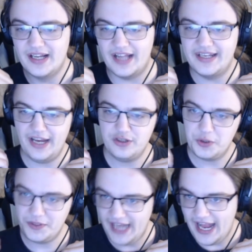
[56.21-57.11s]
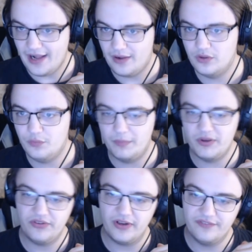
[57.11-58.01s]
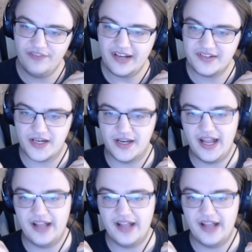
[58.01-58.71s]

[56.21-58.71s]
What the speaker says: an extra town from your starting faction,